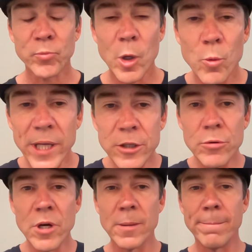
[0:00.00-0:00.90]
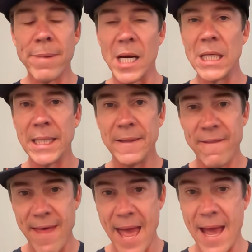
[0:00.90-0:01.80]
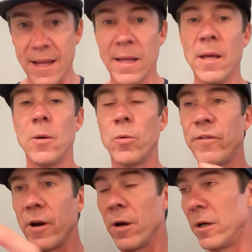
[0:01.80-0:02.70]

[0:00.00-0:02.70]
when you combine that with our